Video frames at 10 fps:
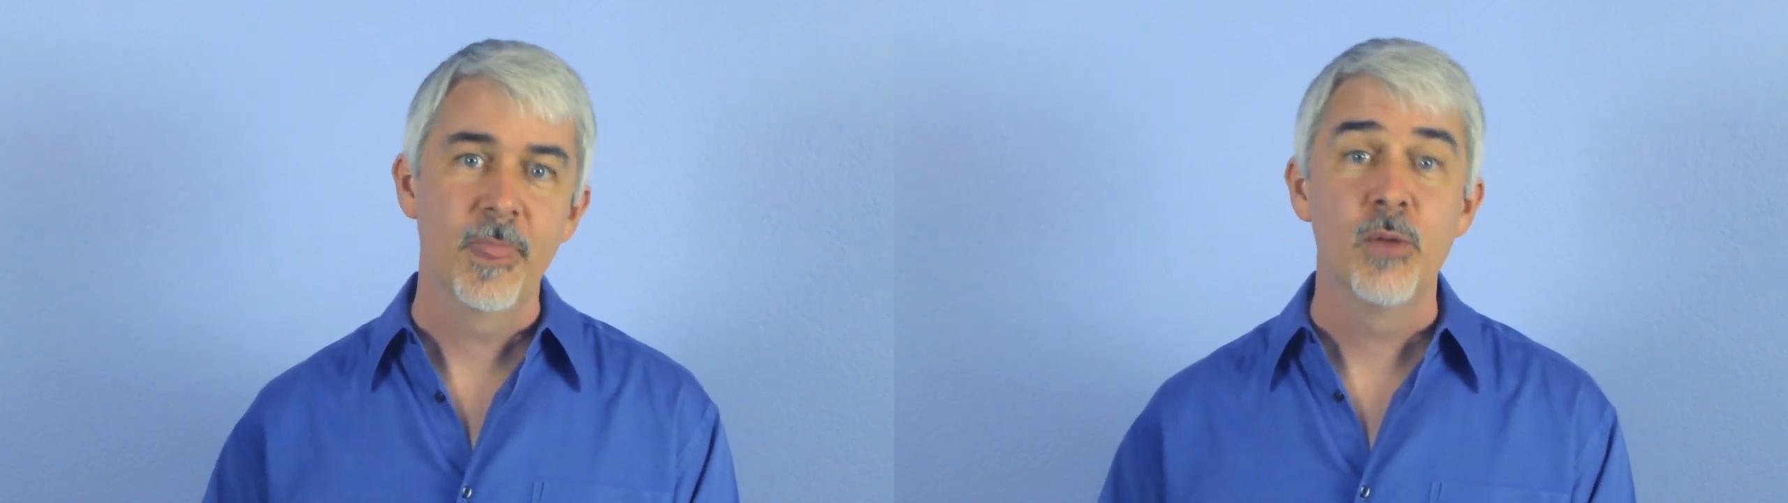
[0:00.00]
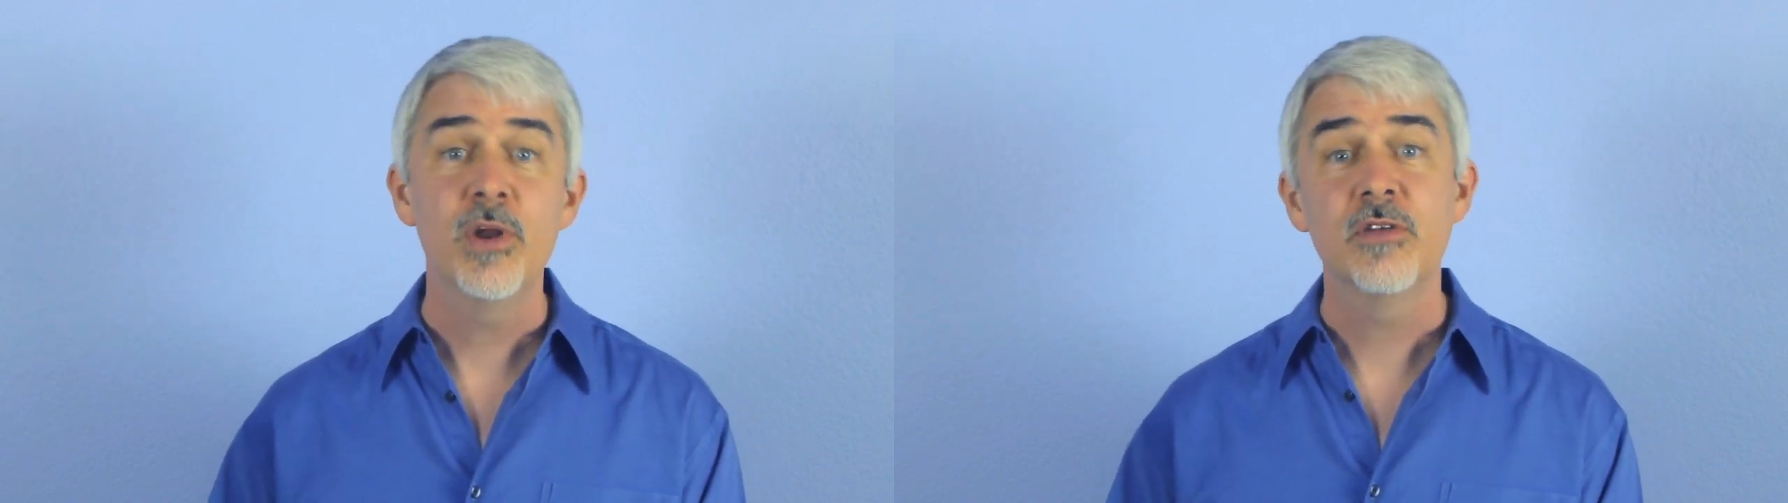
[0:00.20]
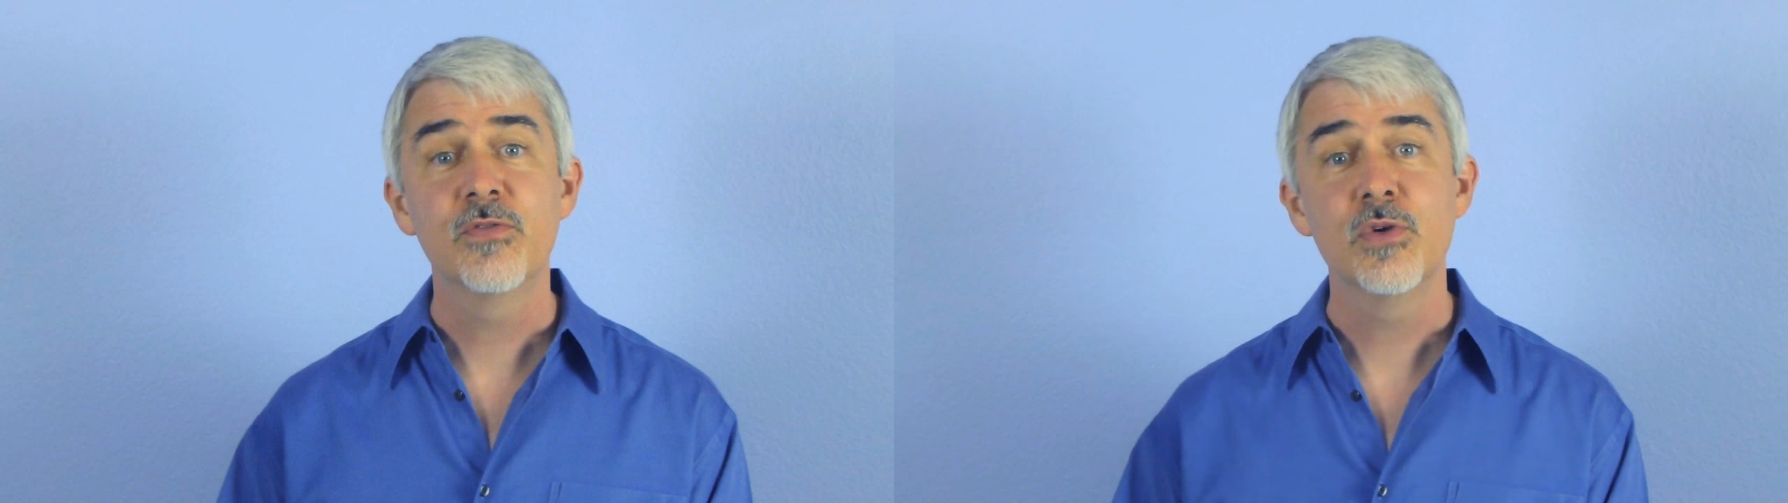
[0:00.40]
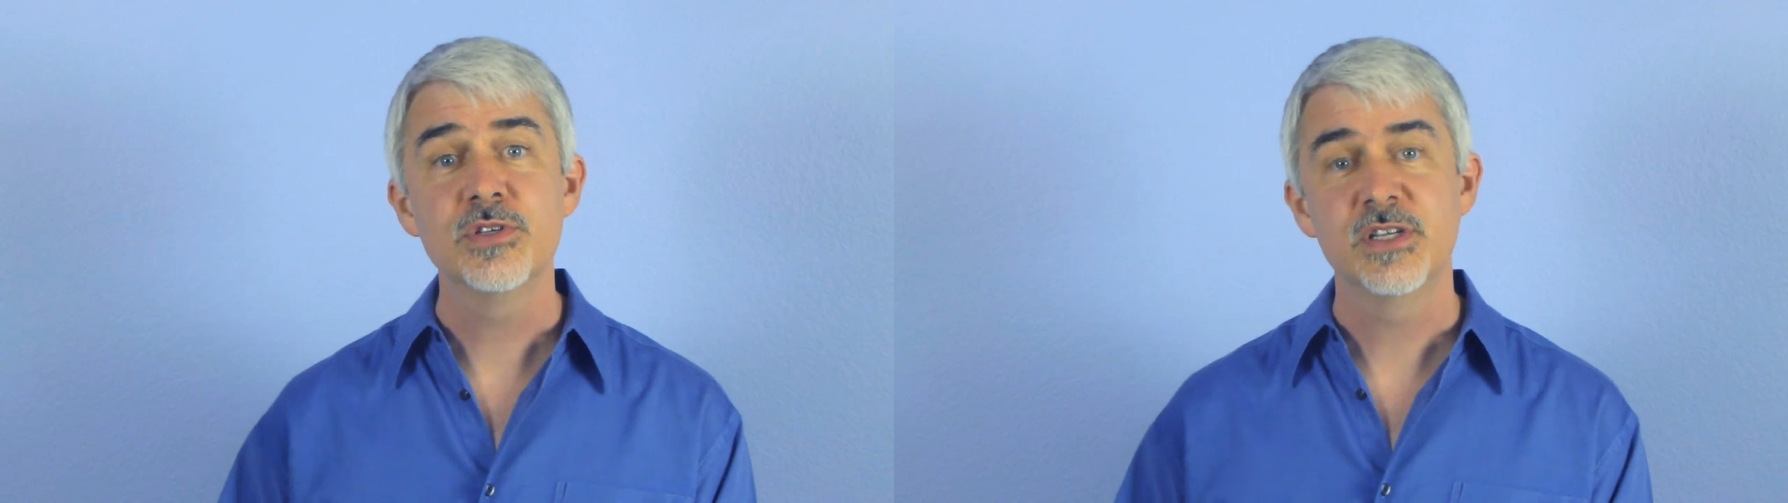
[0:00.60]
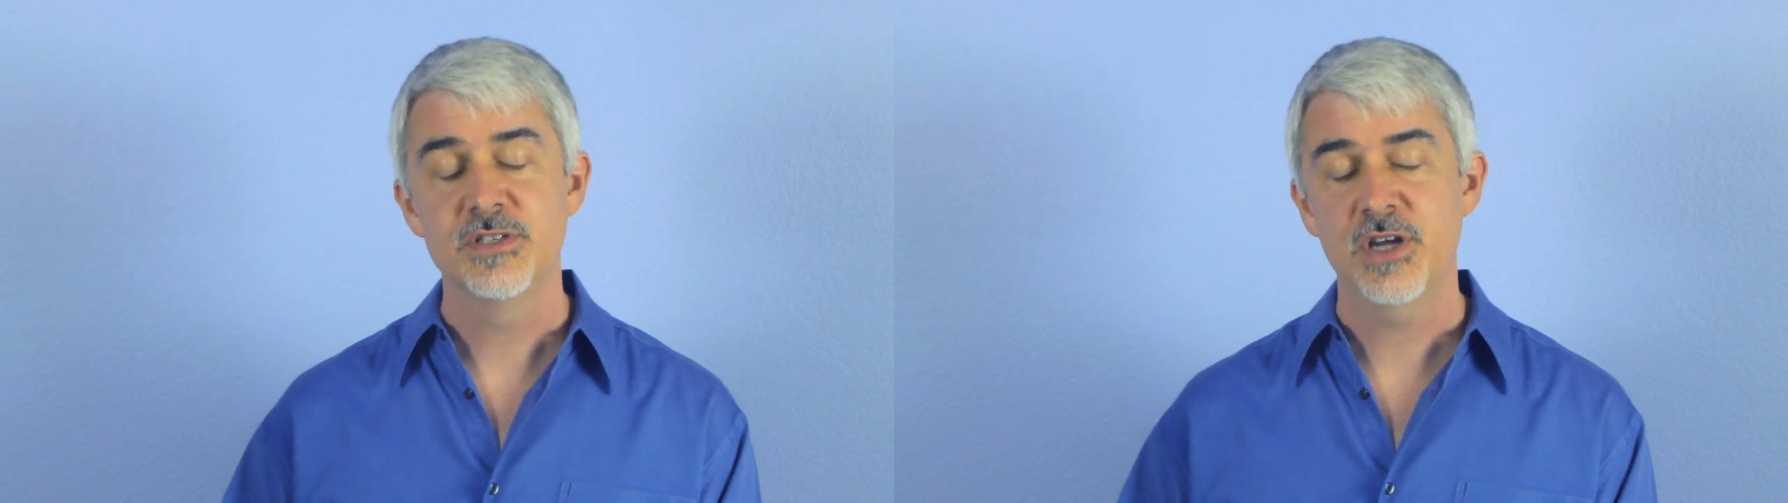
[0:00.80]
written
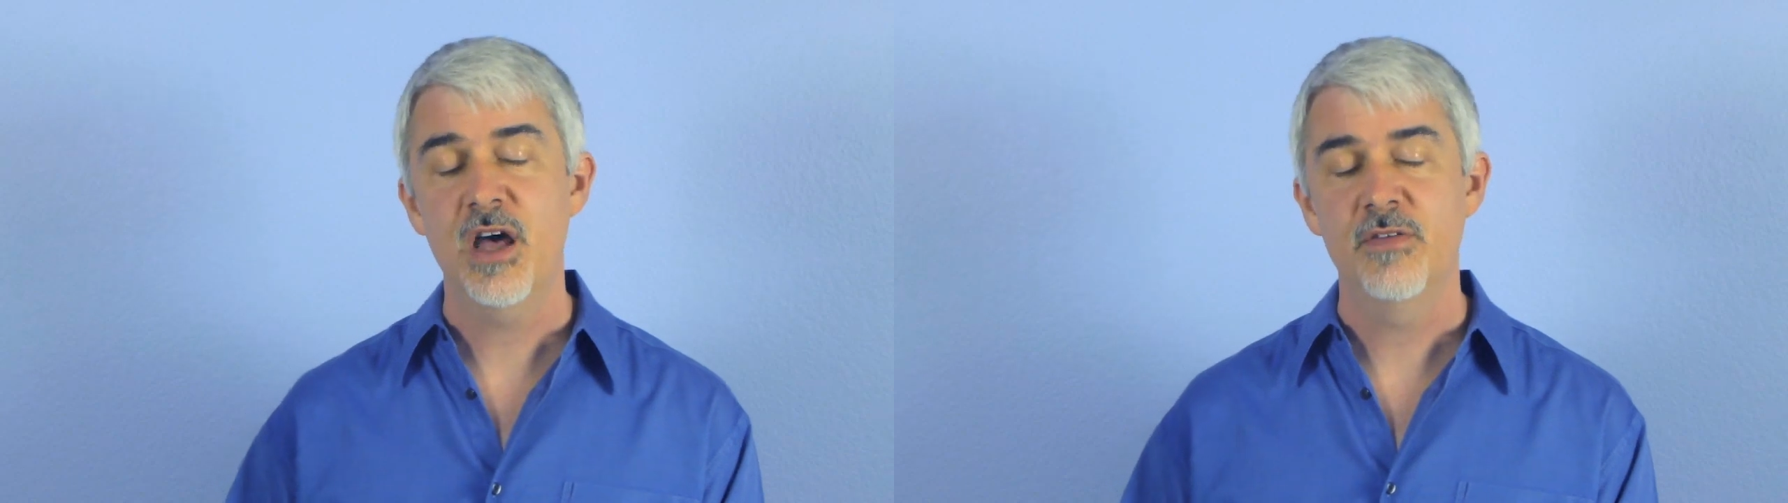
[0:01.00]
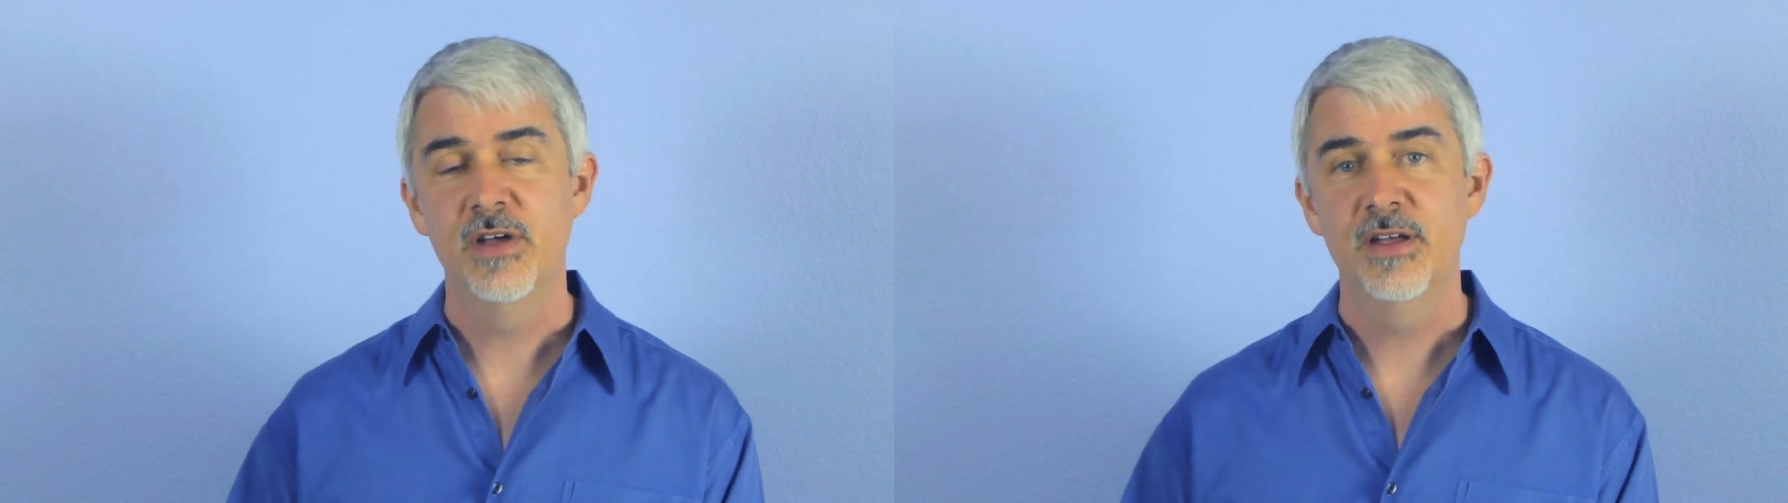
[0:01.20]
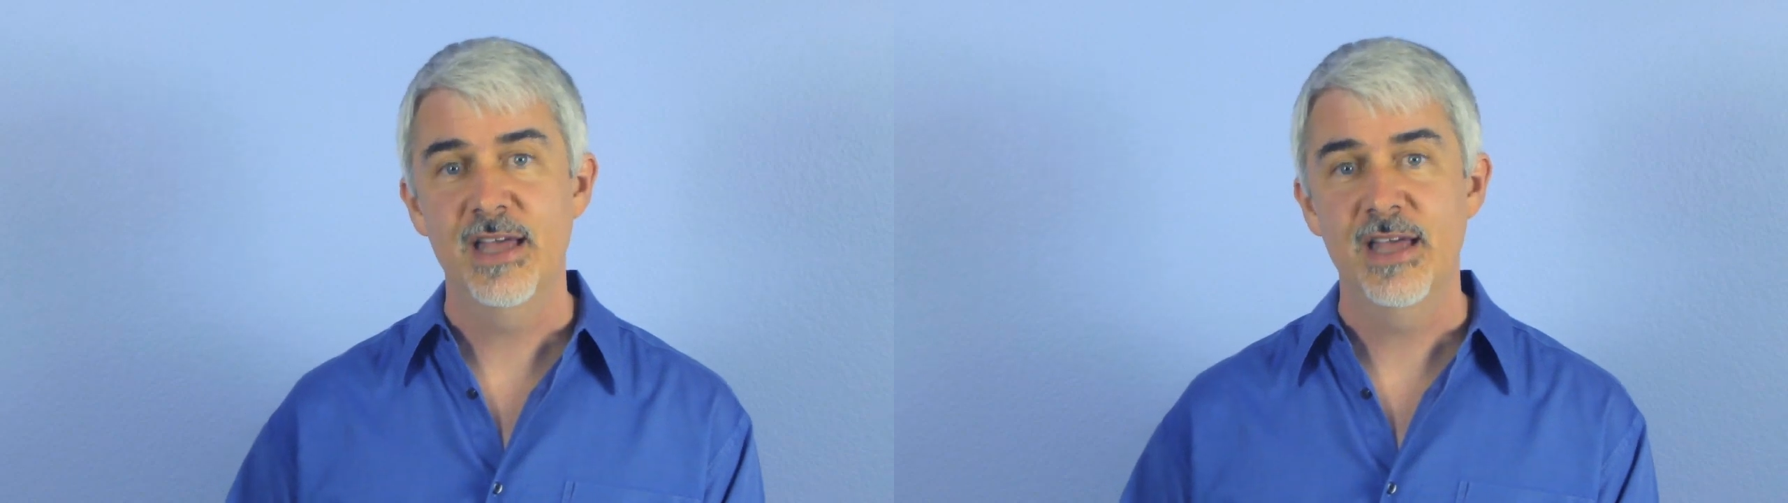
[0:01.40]
first in Java